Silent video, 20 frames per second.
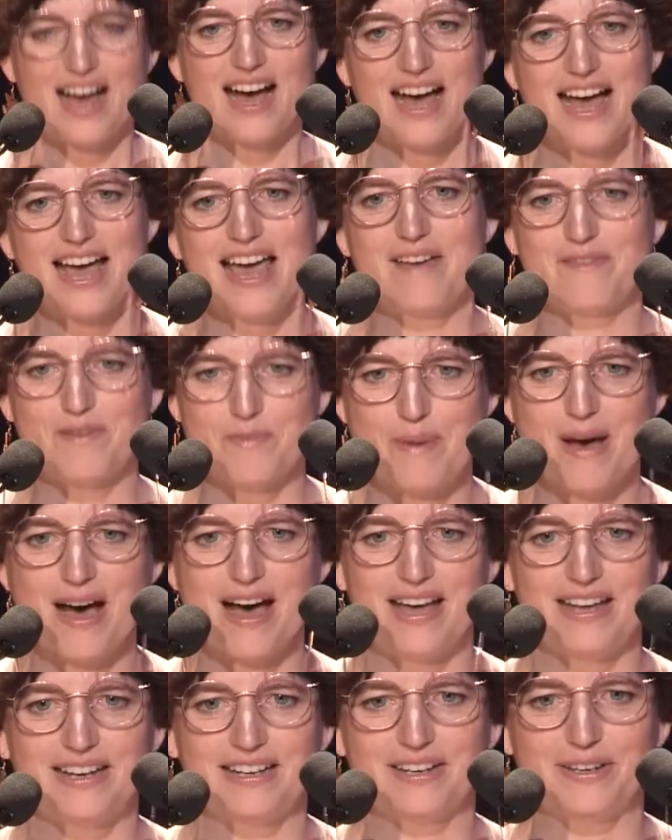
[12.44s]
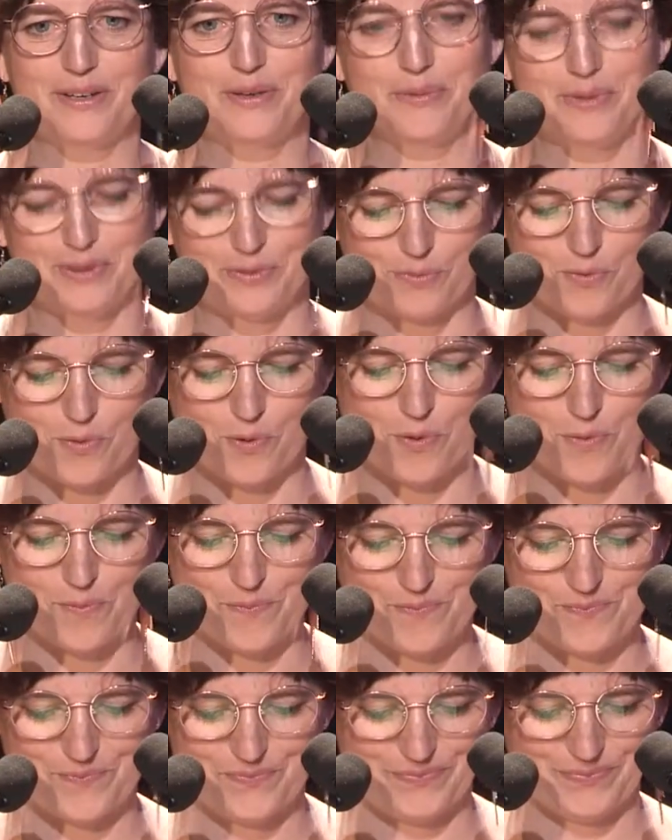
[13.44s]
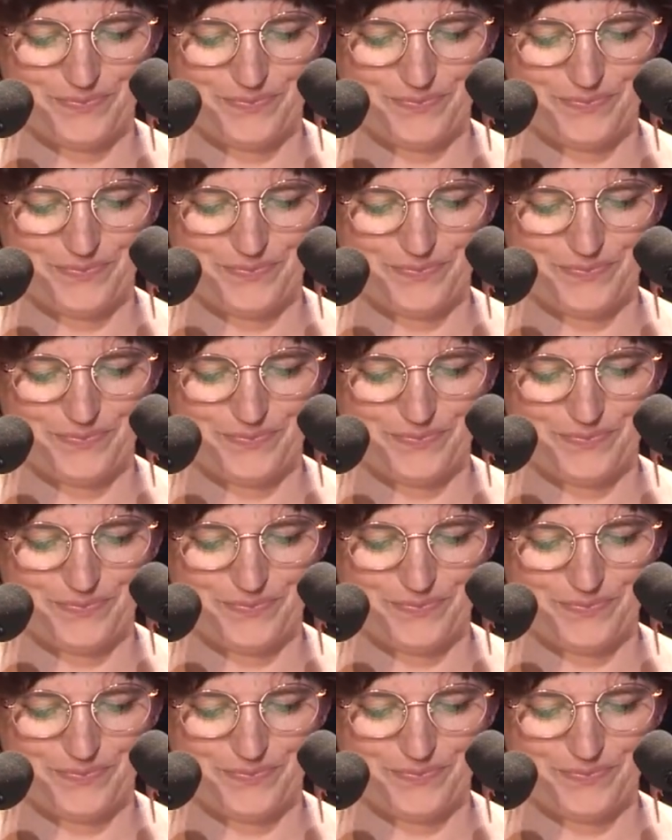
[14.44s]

I have a partner who is warm.